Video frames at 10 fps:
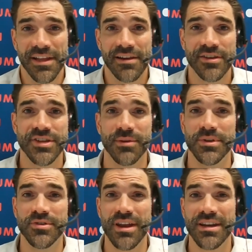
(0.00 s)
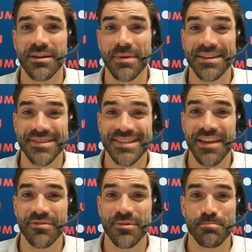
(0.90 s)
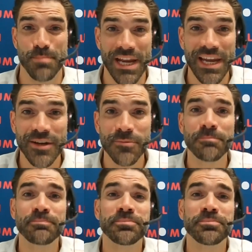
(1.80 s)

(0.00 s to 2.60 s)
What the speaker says: Last year, we traded about 7 billion